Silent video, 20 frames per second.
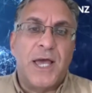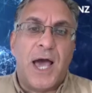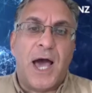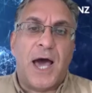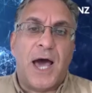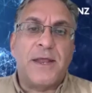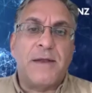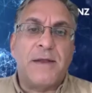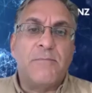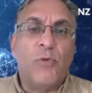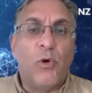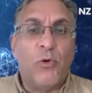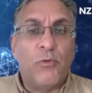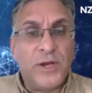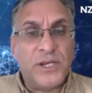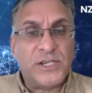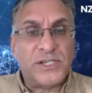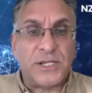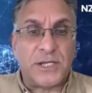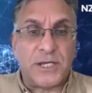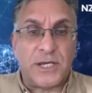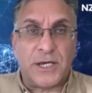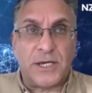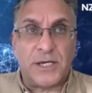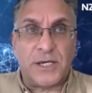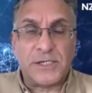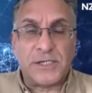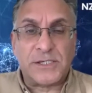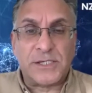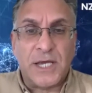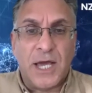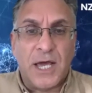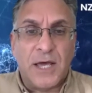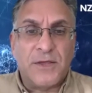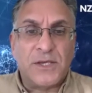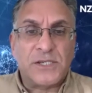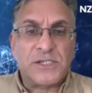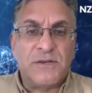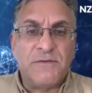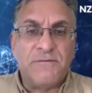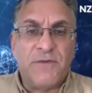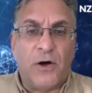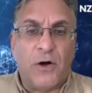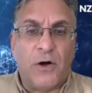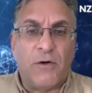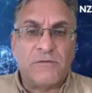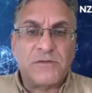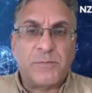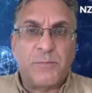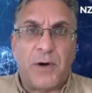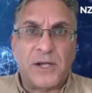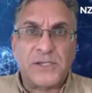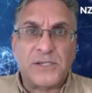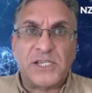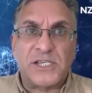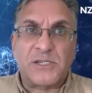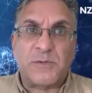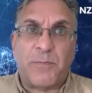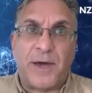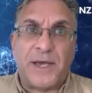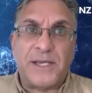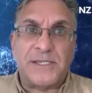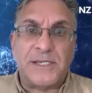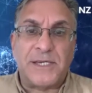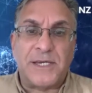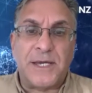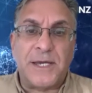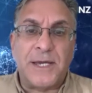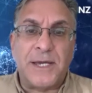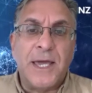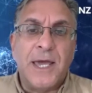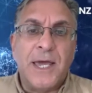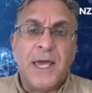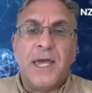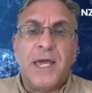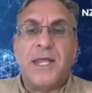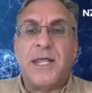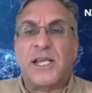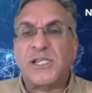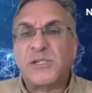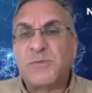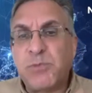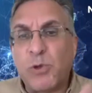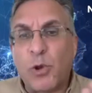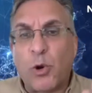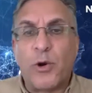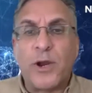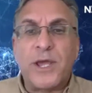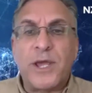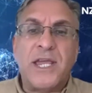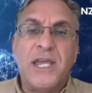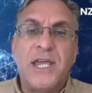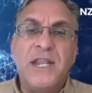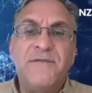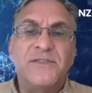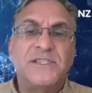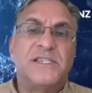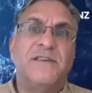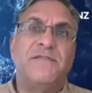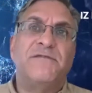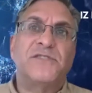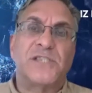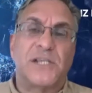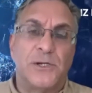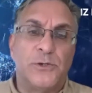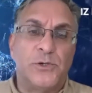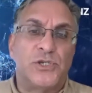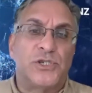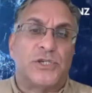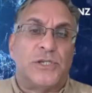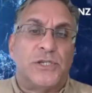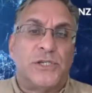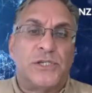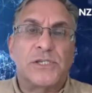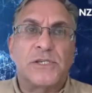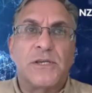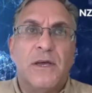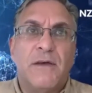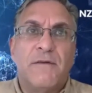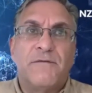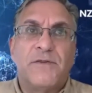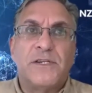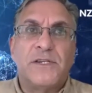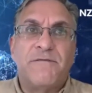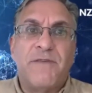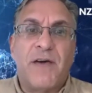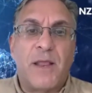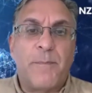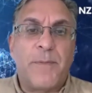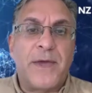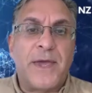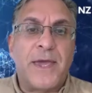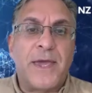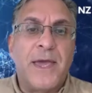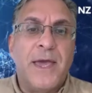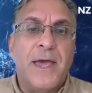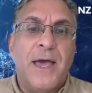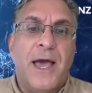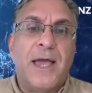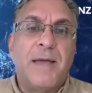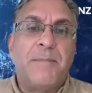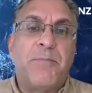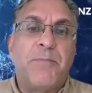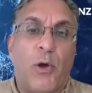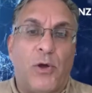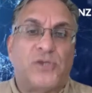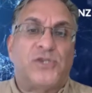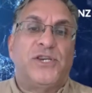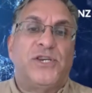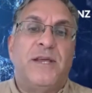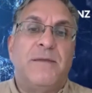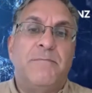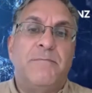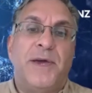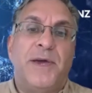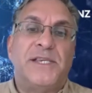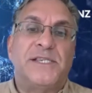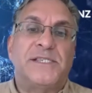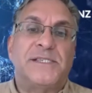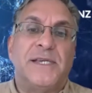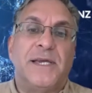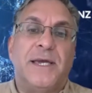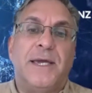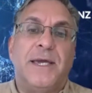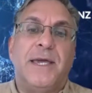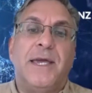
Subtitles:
And in more recent years, this involved participating in exploring innovative solutions for developing a blockchain-based